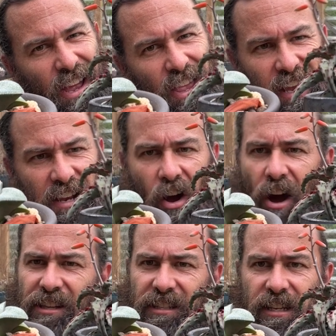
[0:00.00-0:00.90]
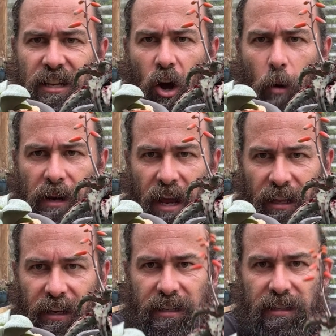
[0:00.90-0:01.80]
you can kind of see the
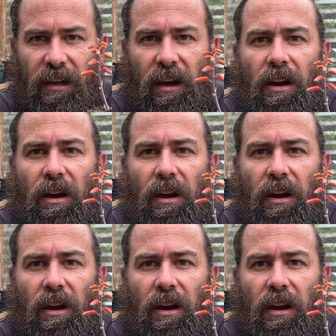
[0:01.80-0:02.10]
commonalities.